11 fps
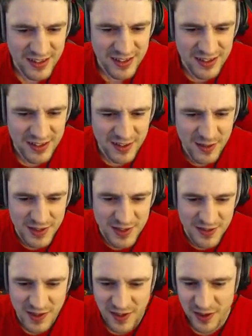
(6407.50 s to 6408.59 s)
Who else is
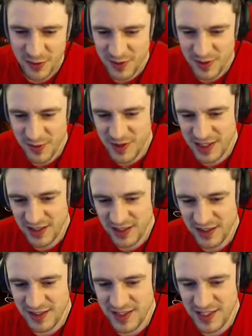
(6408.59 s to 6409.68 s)
firing? Oh, who's that?
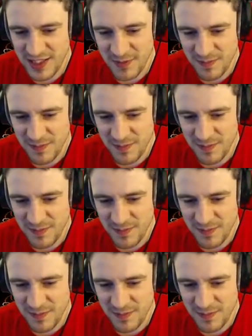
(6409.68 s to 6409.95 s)
Is it him?